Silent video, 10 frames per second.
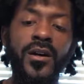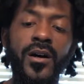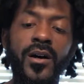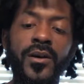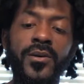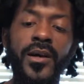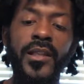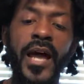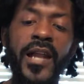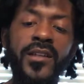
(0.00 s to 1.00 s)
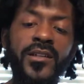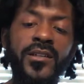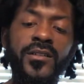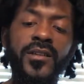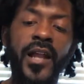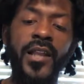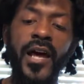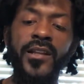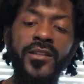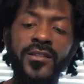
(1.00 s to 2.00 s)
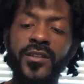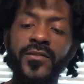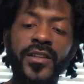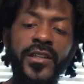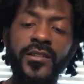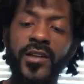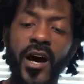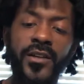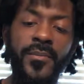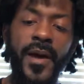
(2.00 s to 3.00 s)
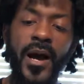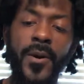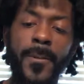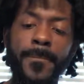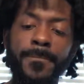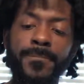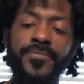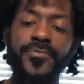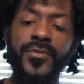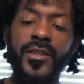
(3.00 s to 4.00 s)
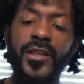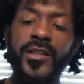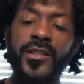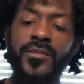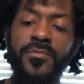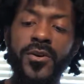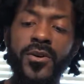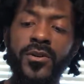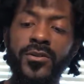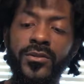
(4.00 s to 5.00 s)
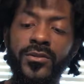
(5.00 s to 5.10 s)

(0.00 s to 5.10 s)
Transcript: A lot of the stuff that he talked about in this book,